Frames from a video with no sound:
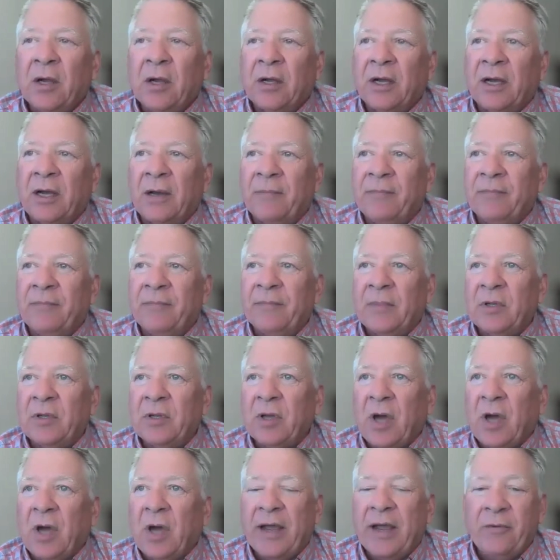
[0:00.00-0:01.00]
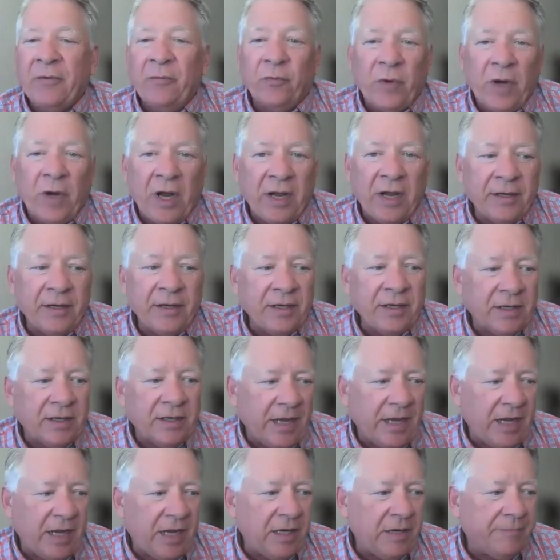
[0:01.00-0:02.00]
I run
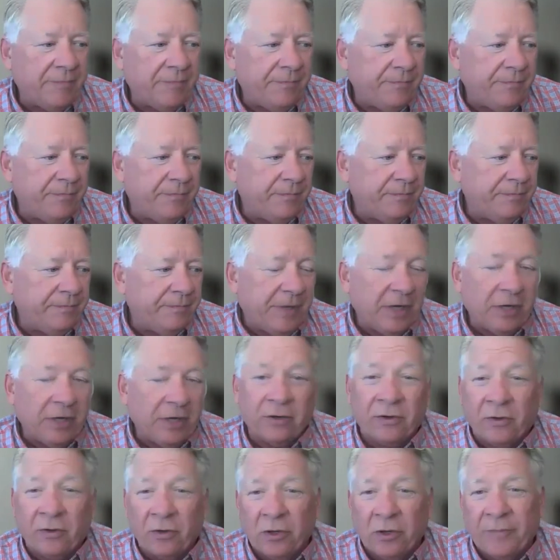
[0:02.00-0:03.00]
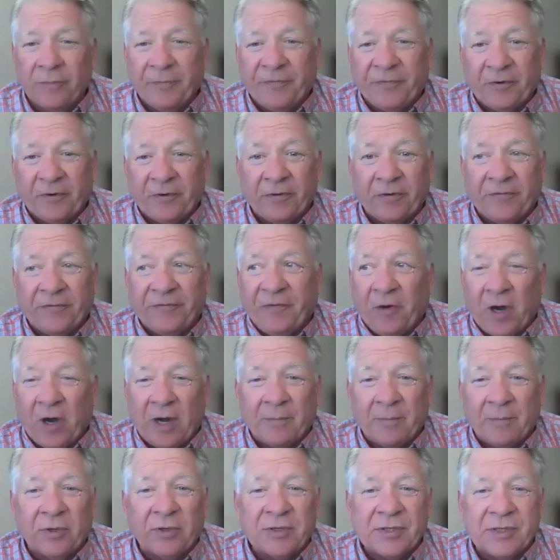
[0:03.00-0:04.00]
a peer group for
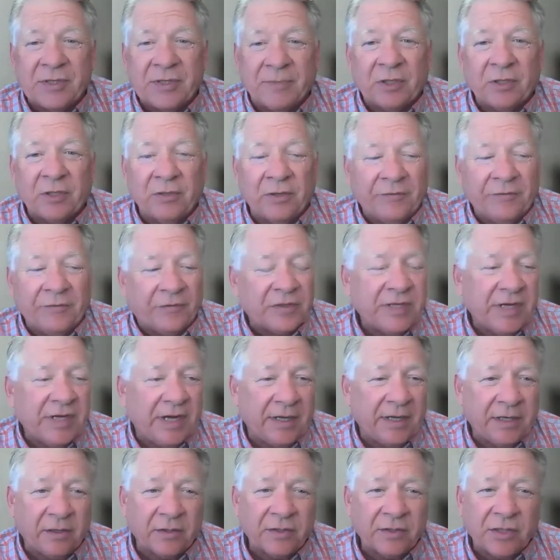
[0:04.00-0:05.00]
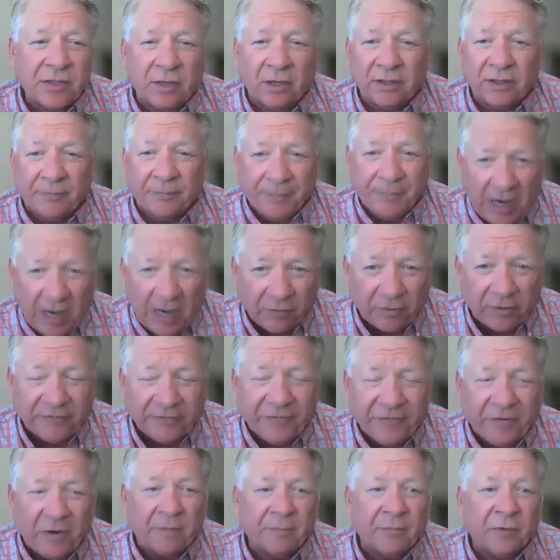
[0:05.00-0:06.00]
farmers. I've been doing it for 10 years called the
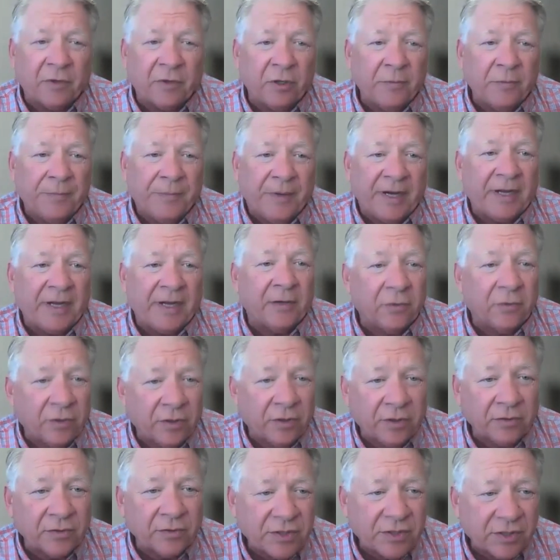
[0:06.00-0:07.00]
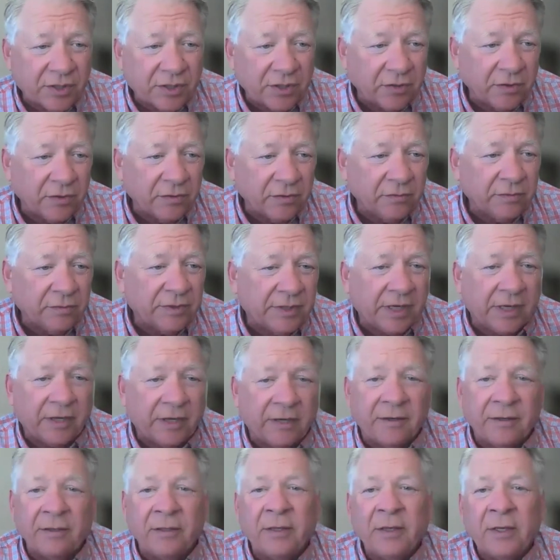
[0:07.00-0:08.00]
Power Farm Group. I introduced you,
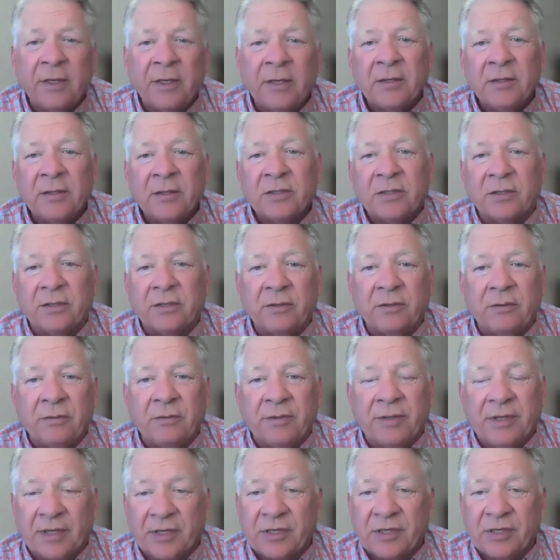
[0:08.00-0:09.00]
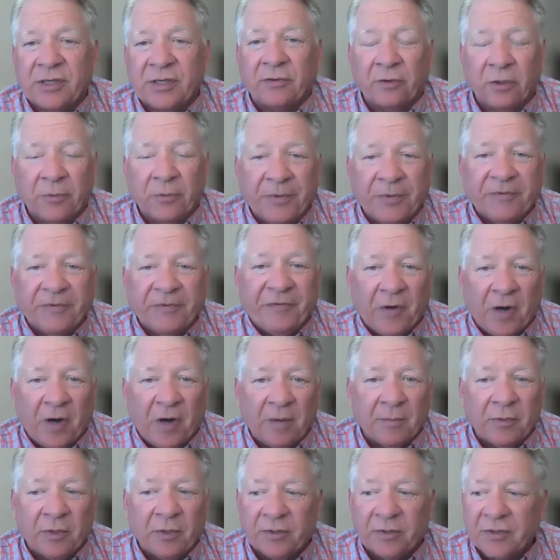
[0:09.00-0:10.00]
Derryn, to this group of
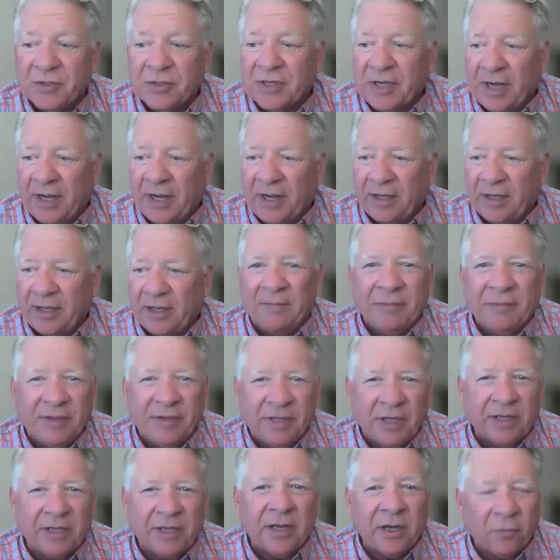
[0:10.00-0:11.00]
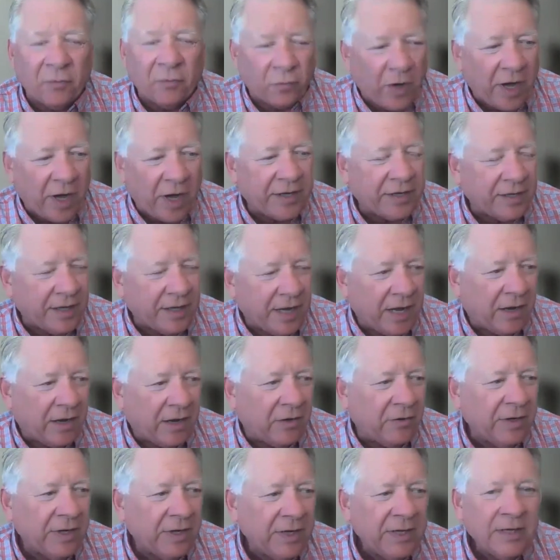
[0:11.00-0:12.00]
farmers, and I'm thinking right
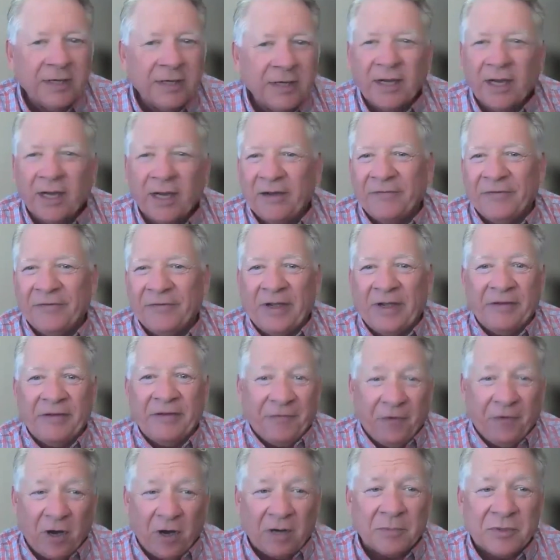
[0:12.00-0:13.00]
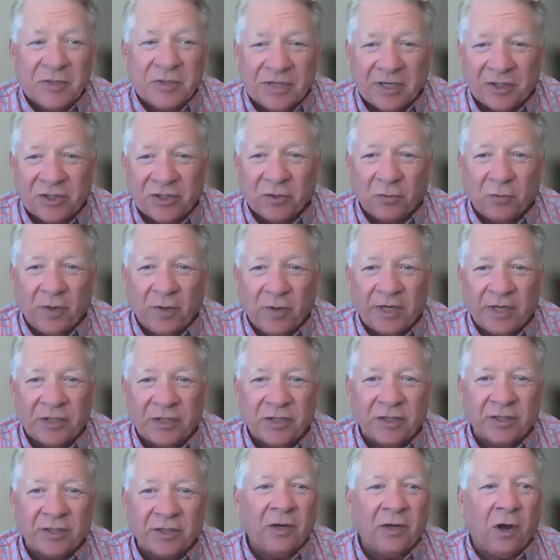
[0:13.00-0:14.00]
now of a farm
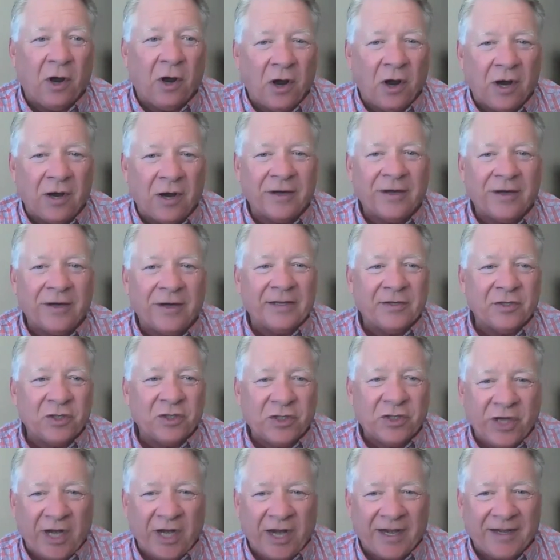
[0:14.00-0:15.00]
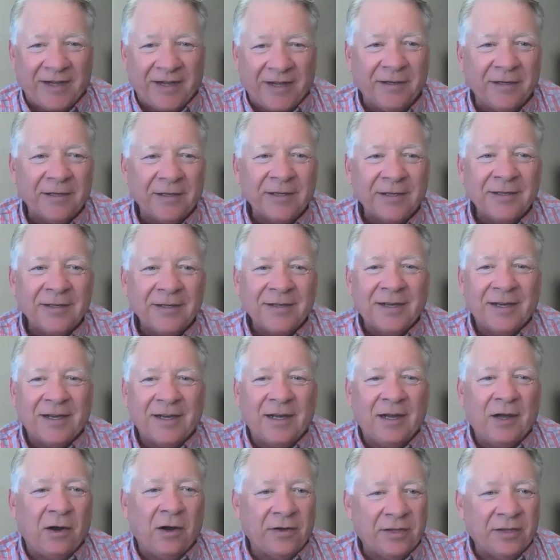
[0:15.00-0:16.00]
situation. R and J
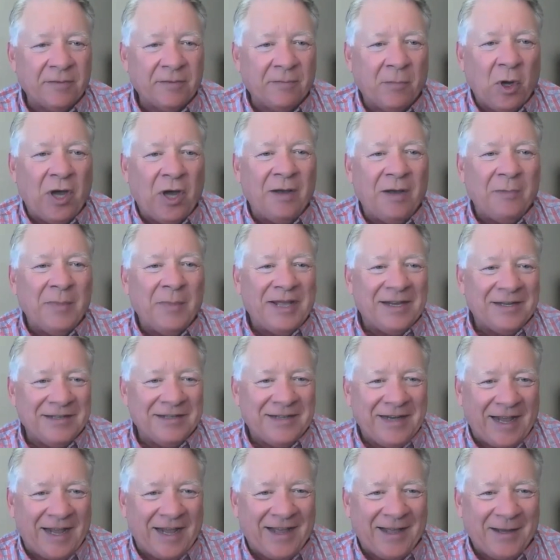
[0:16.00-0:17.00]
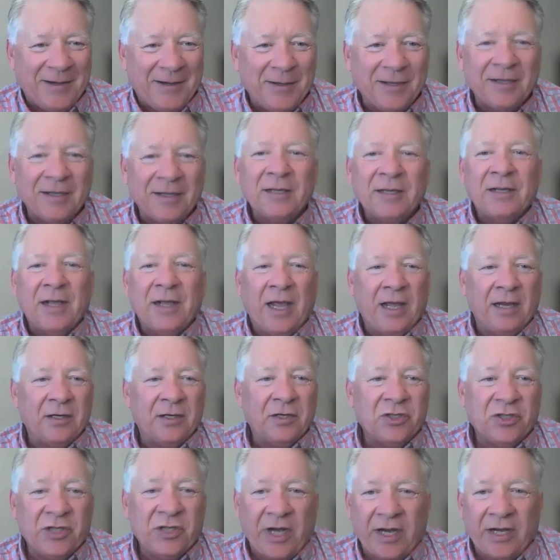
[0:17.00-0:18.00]
are the mom and dad,
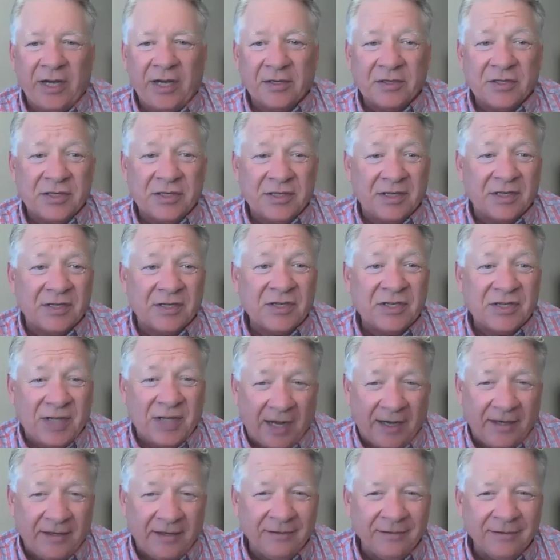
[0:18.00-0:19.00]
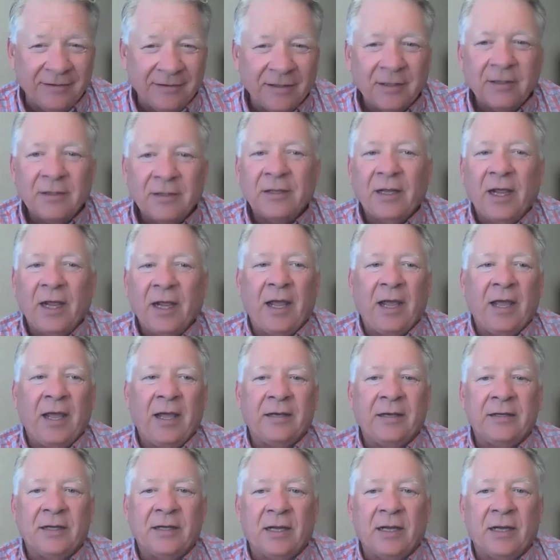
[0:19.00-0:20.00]
and J is the son.
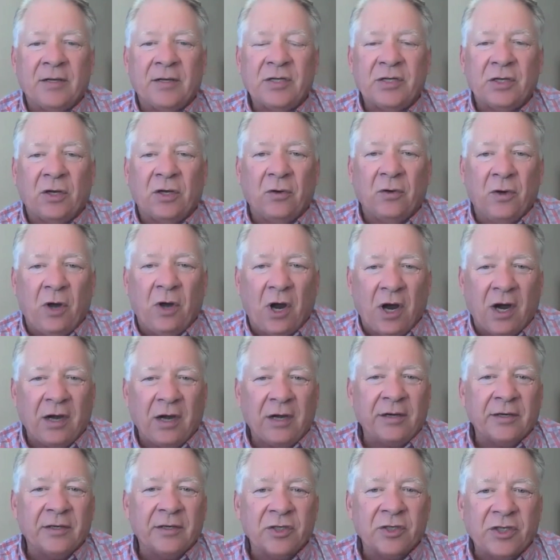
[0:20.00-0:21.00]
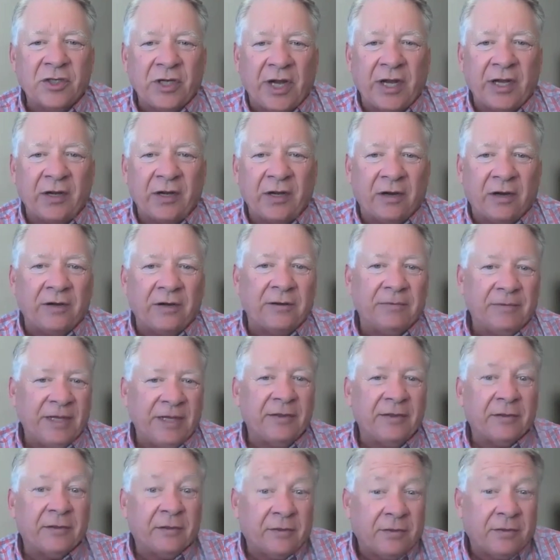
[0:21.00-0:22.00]
And so R and J are
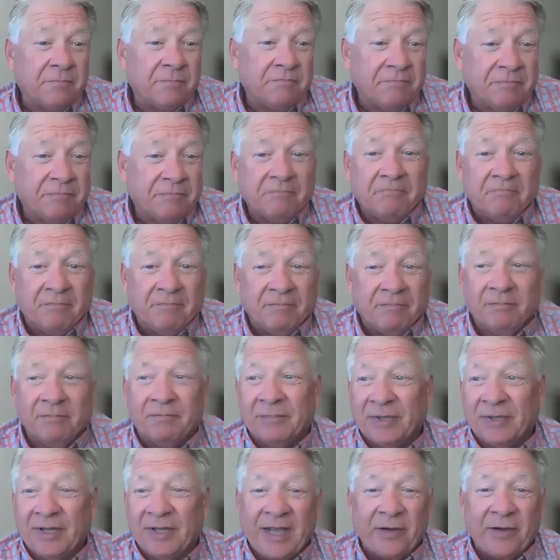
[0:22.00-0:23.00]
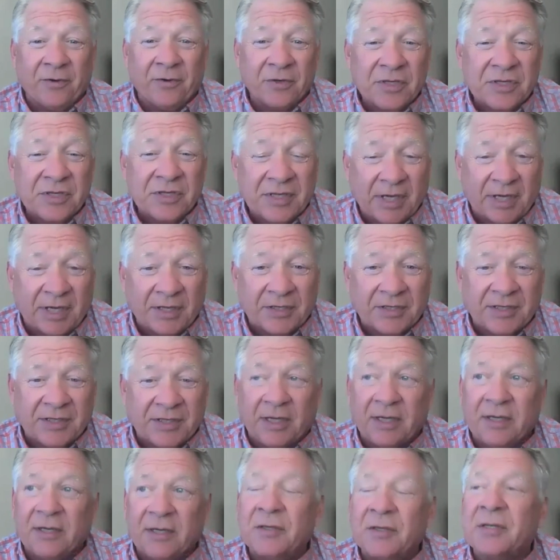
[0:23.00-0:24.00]
in their later
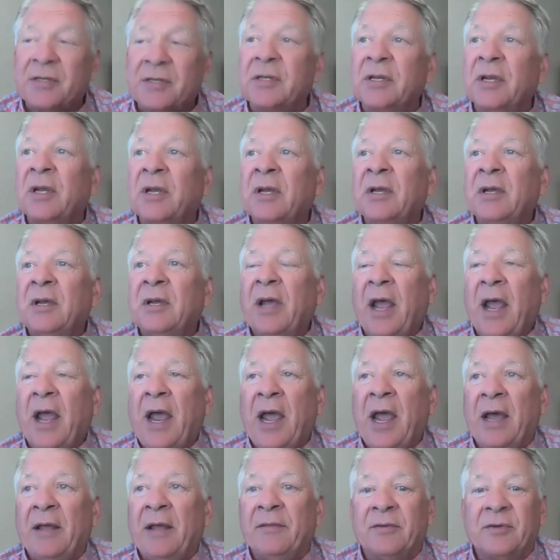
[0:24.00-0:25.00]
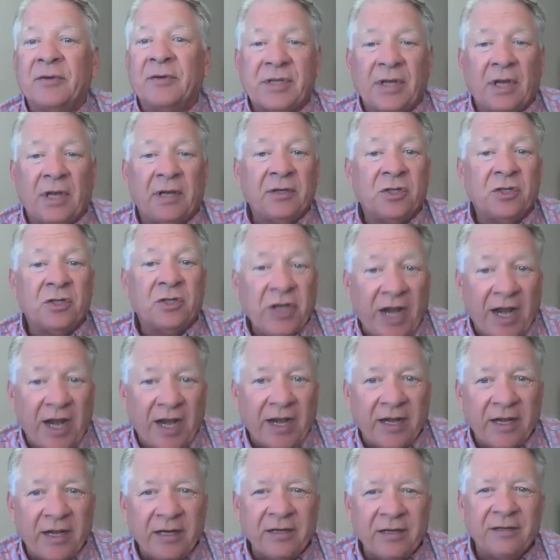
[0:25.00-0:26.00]
60s, and their son
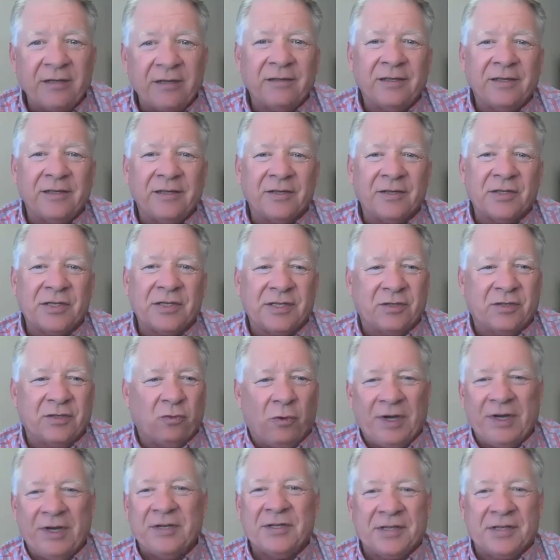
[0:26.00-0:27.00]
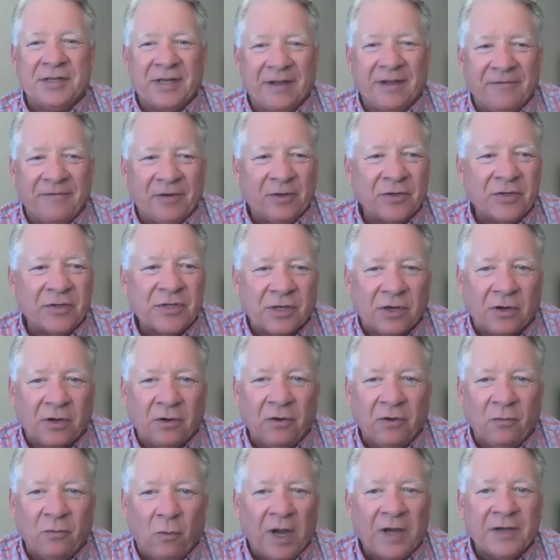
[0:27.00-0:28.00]
Jay is 27 or
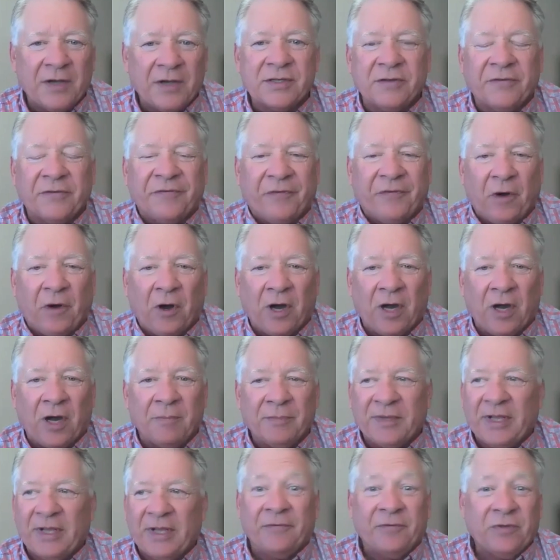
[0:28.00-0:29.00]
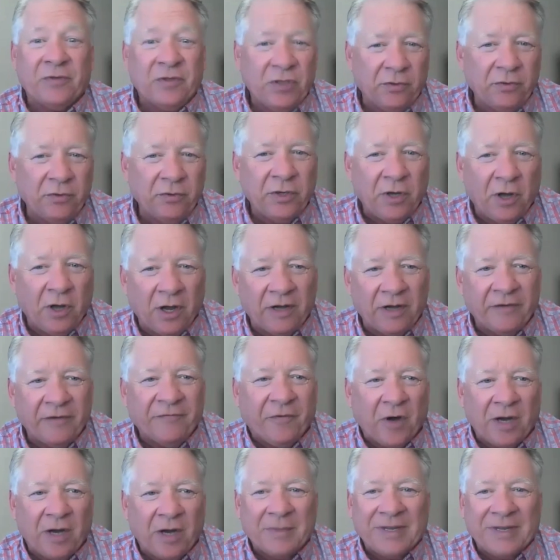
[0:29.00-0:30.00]
so, wants to farm. They have 2
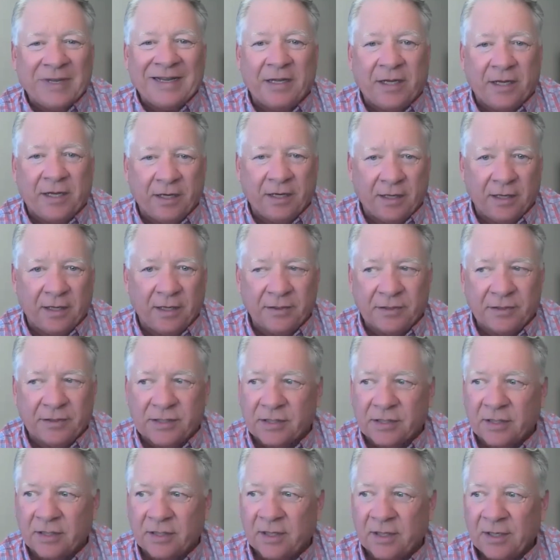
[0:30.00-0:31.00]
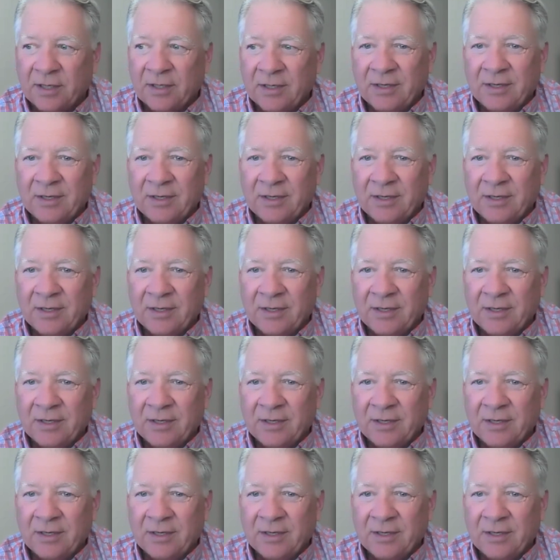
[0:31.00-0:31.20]
non-farming kids.